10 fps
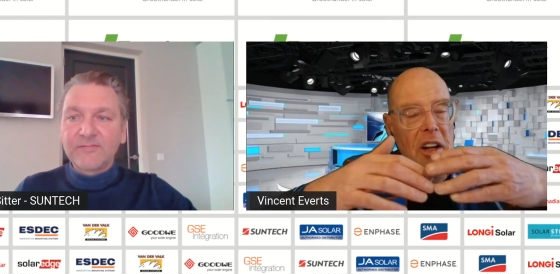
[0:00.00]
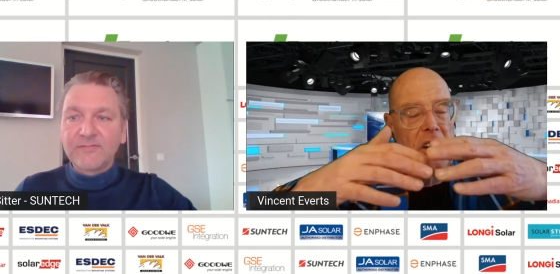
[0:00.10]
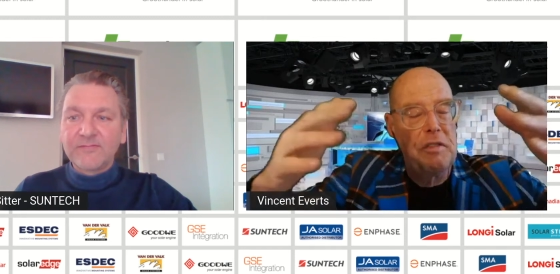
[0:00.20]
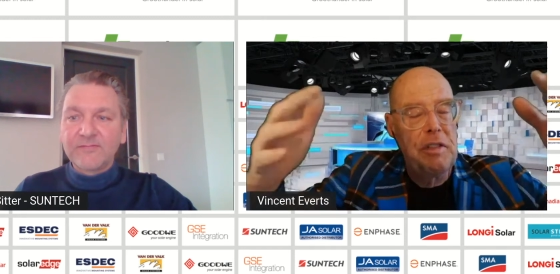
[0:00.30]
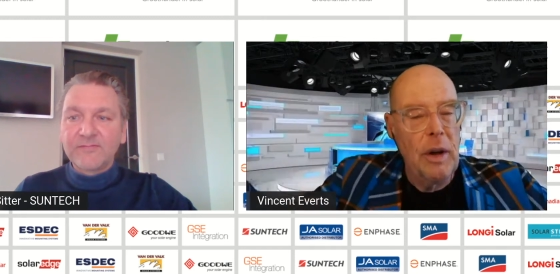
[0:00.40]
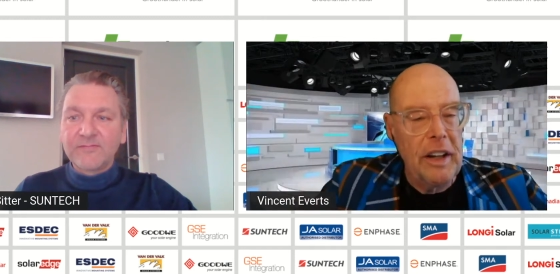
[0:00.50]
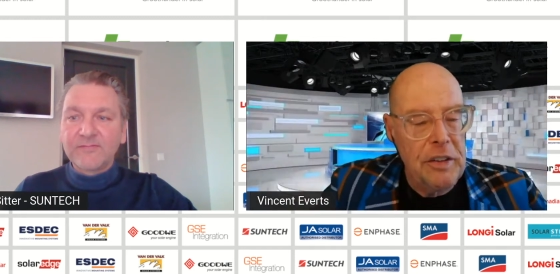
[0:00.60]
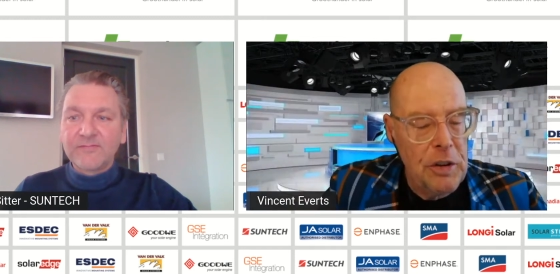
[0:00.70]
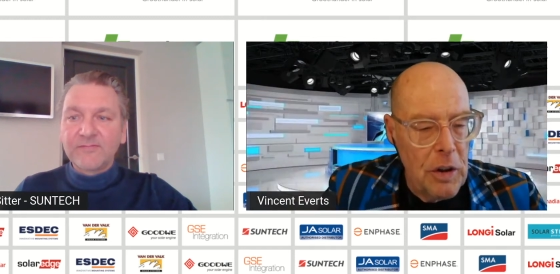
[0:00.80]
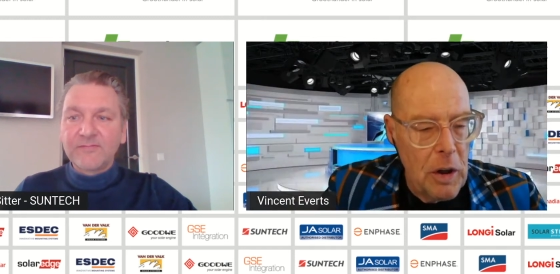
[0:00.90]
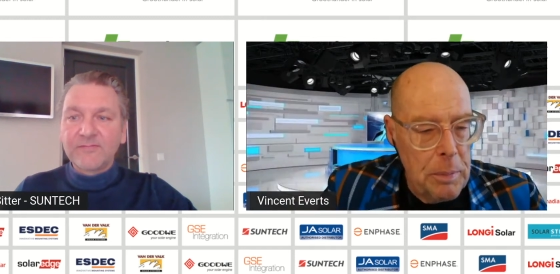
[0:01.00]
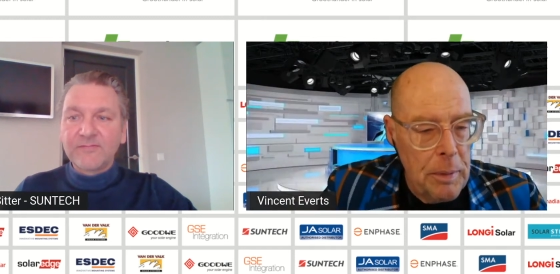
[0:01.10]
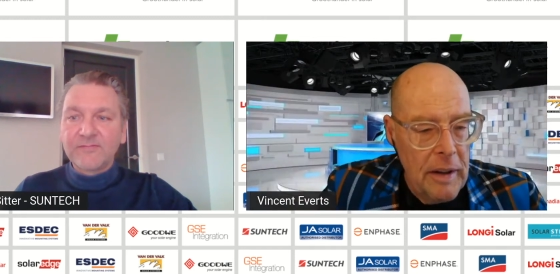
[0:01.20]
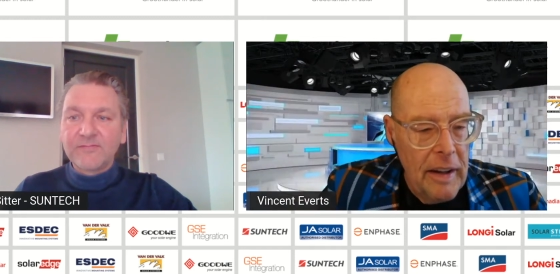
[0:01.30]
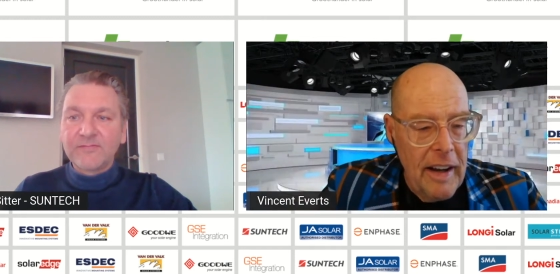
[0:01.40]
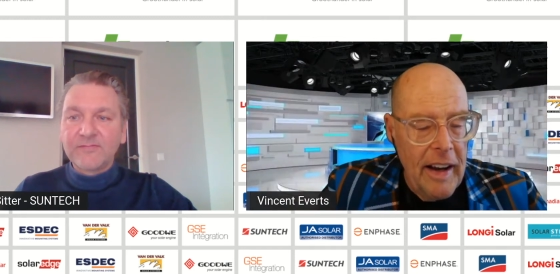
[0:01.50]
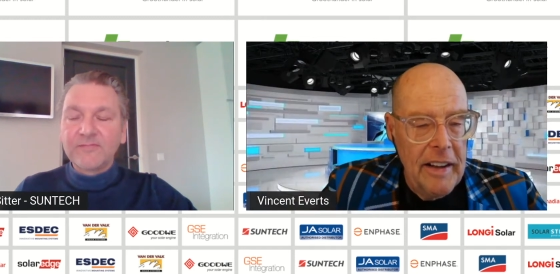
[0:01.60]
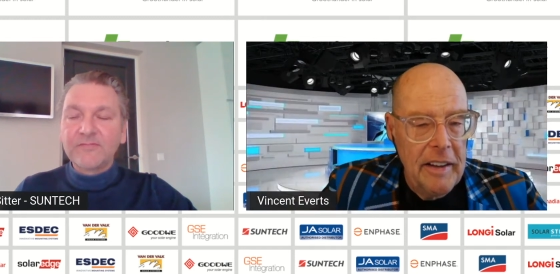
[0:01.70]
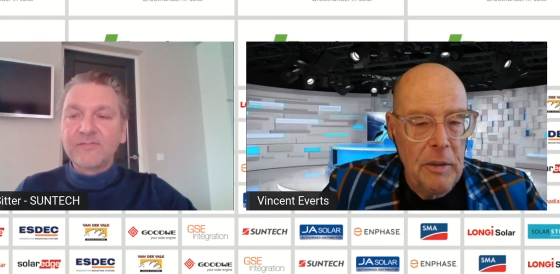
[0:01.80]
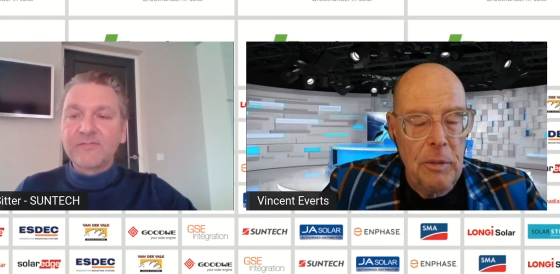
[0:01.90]
Speaker 1: if you look at Europe
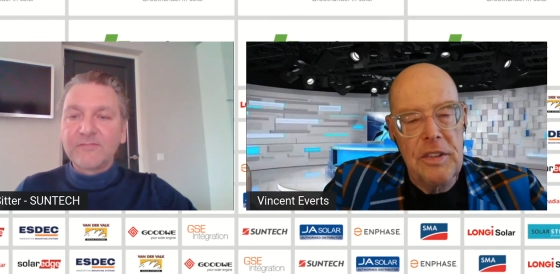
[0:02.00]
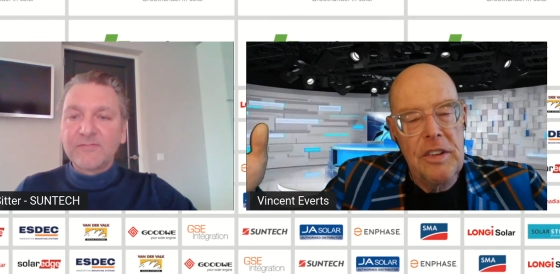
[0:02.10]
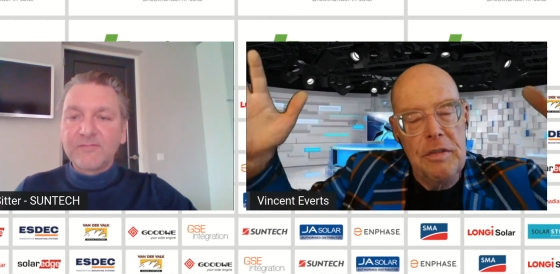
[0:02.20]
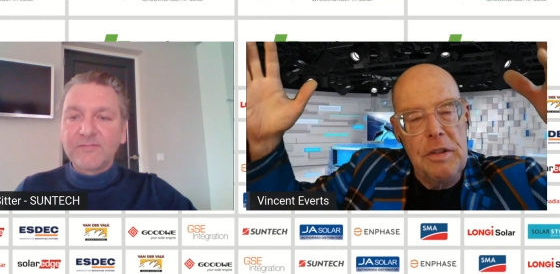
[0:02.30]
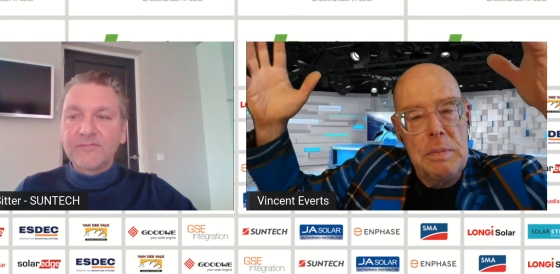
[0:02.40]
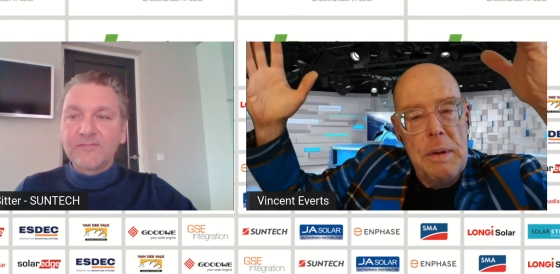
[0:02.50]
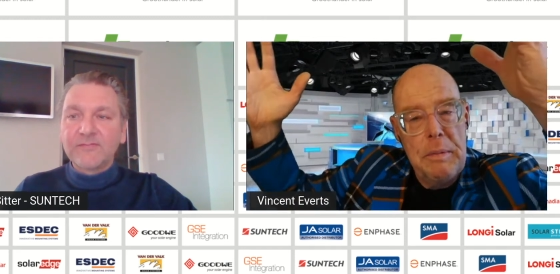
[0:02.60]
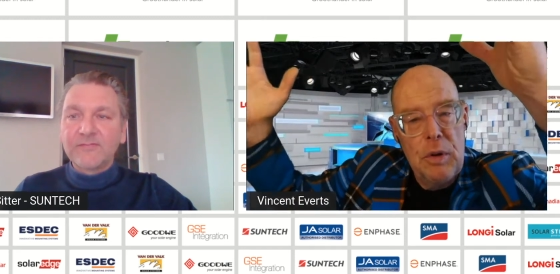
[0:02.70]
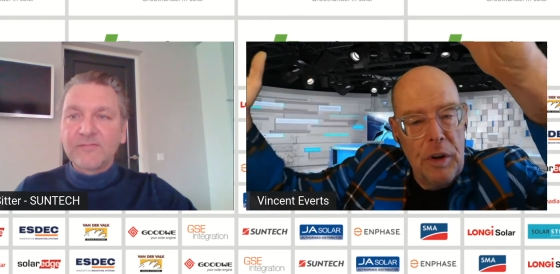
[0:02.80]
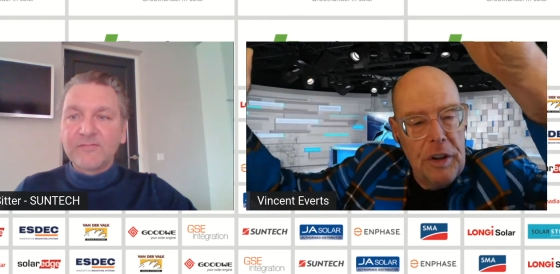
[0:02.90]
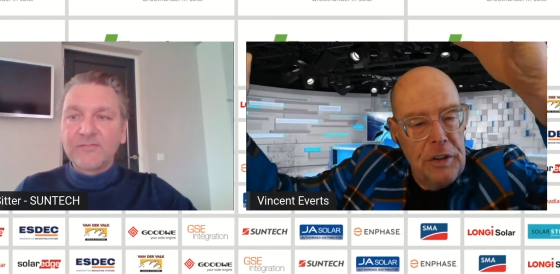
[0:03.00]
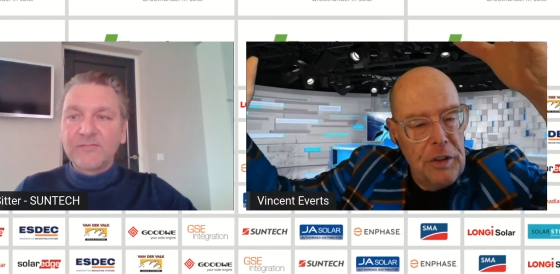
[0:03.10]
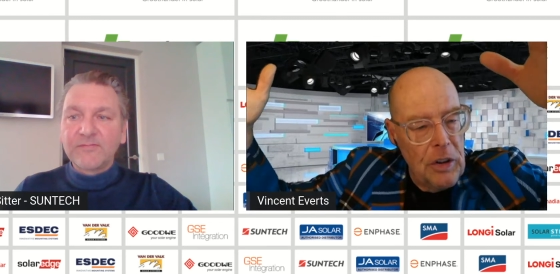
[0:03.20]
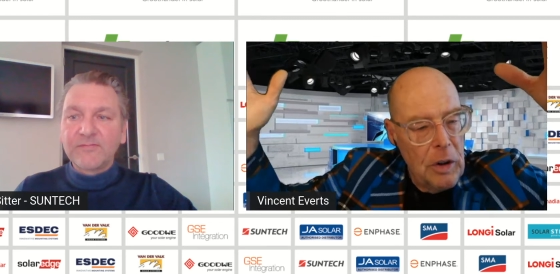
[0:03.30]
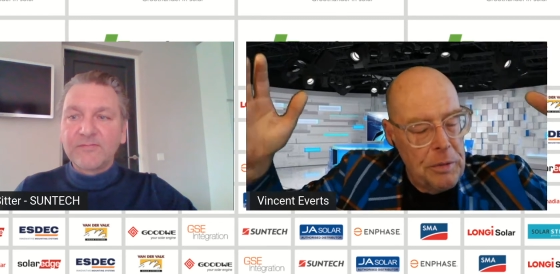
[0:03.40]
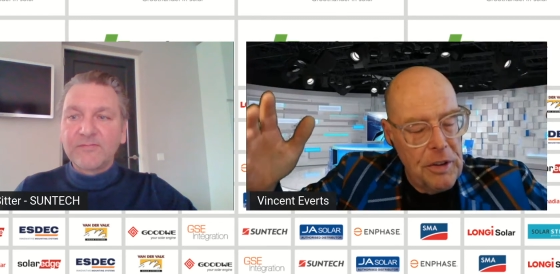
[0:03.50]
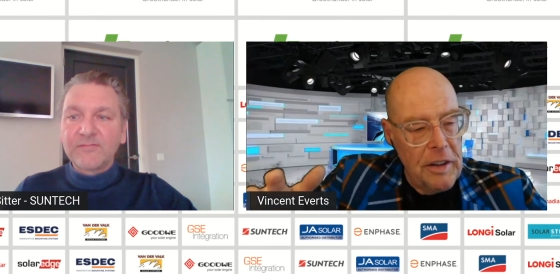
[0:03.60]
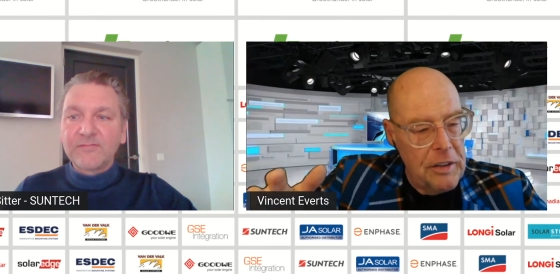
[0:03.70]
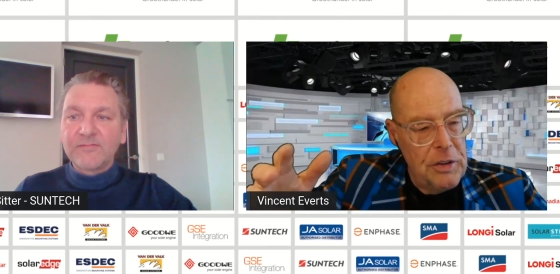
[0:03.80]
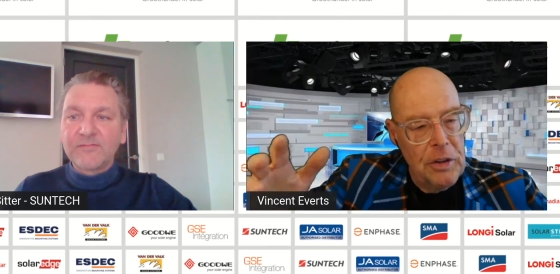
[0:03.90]
and uh, what's the difference between Northern Europe,
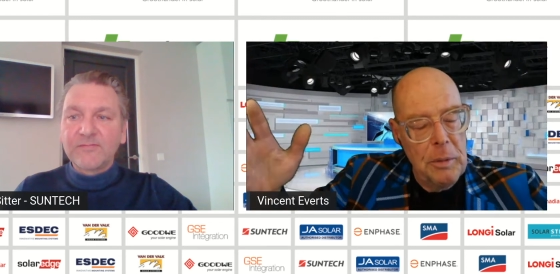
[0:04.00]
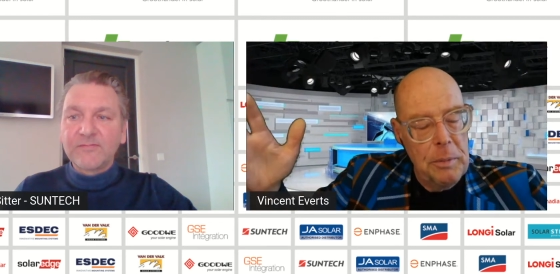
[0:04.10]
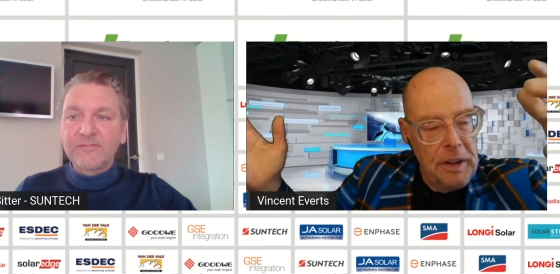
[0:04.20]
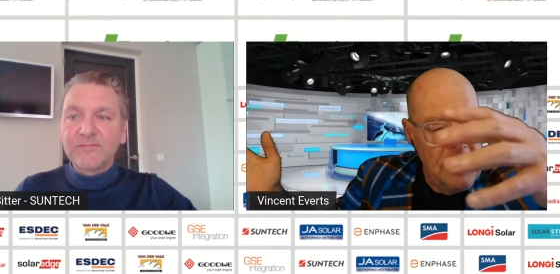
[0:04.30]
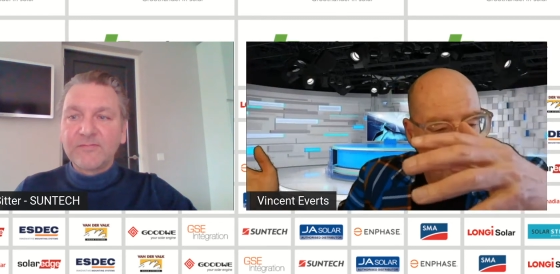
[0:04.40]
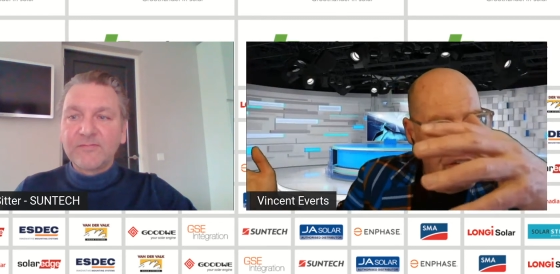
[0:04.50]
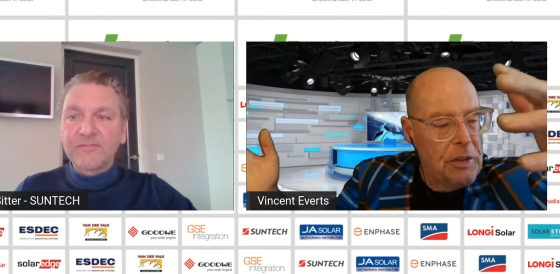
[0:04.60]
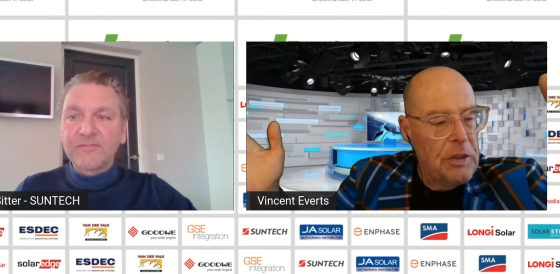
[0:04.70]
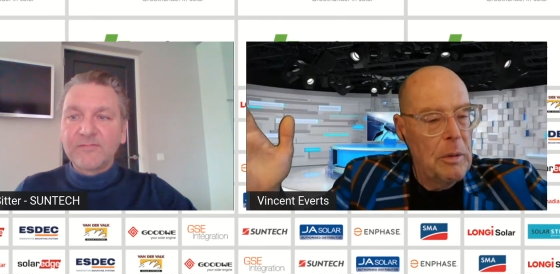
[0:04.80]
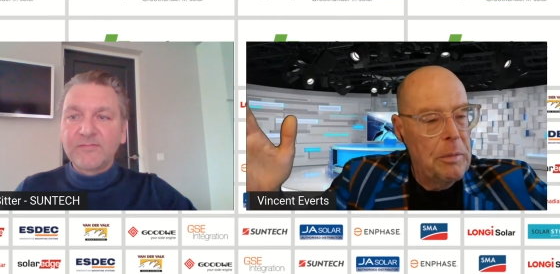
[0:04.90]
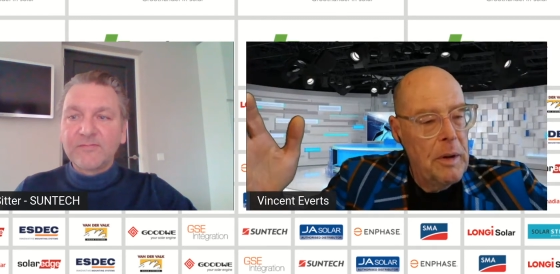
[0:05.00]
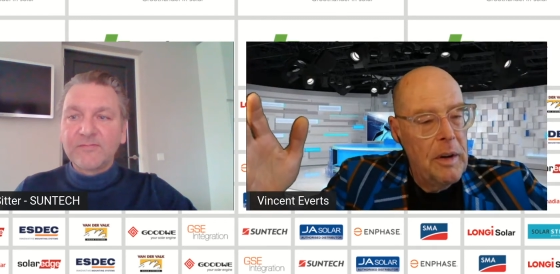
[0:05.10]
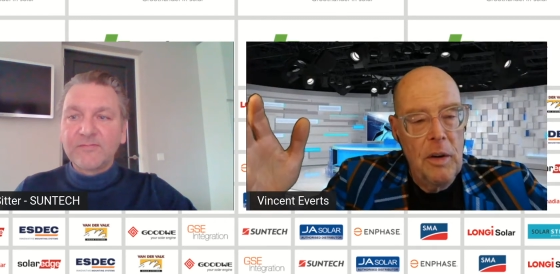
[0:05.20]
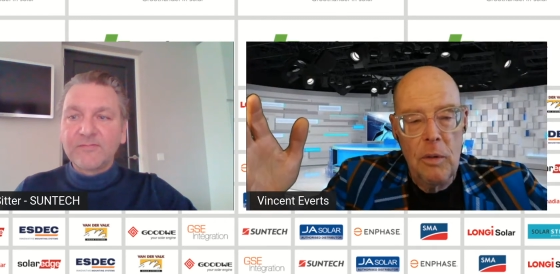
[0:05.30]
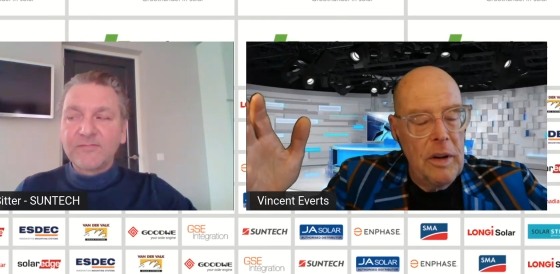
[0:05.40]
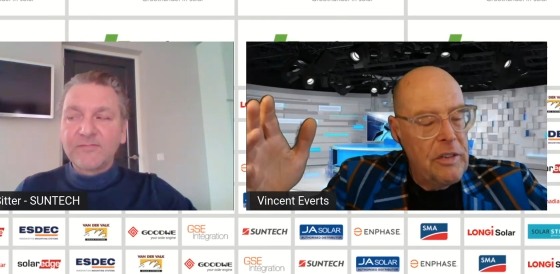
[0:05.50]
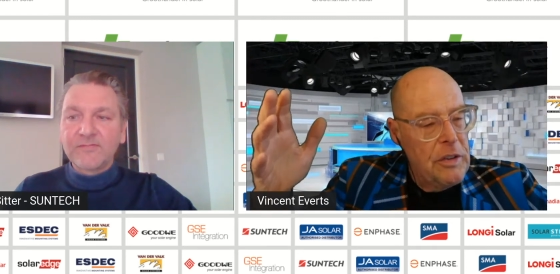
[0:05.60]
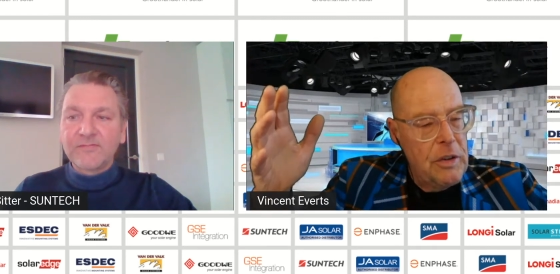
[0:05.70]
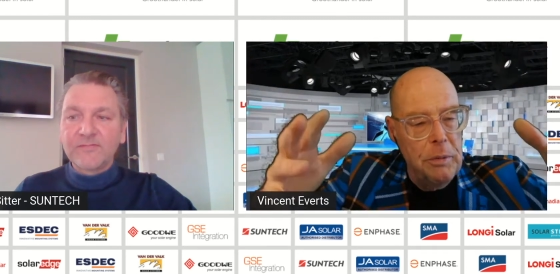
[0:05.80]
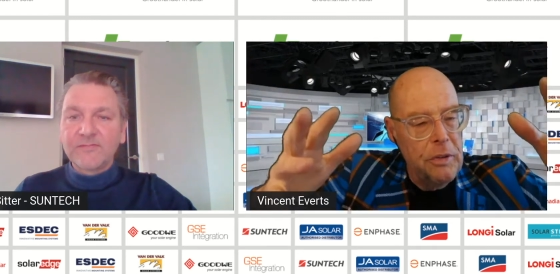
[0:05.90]
Southern Europe, Eastern Europe,
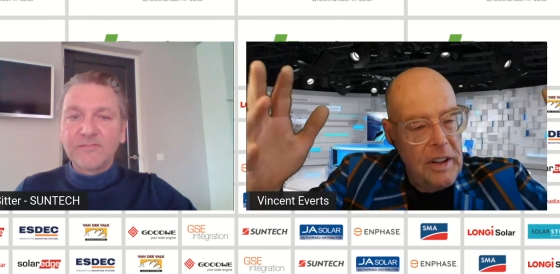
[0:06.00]
Western Europe?